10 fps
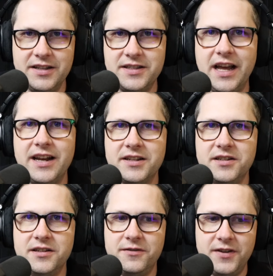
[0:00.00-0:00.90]
sat
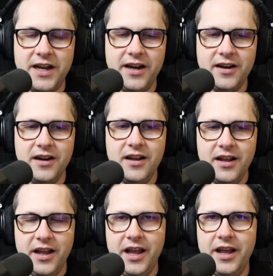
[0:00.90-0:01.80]
next to the fire
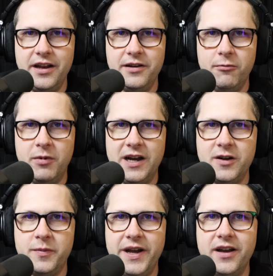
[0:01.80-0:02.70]
and
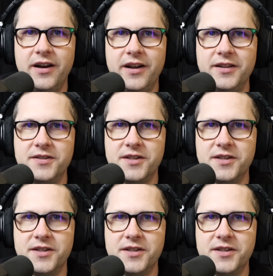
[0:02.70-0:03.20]
wound my UnUn.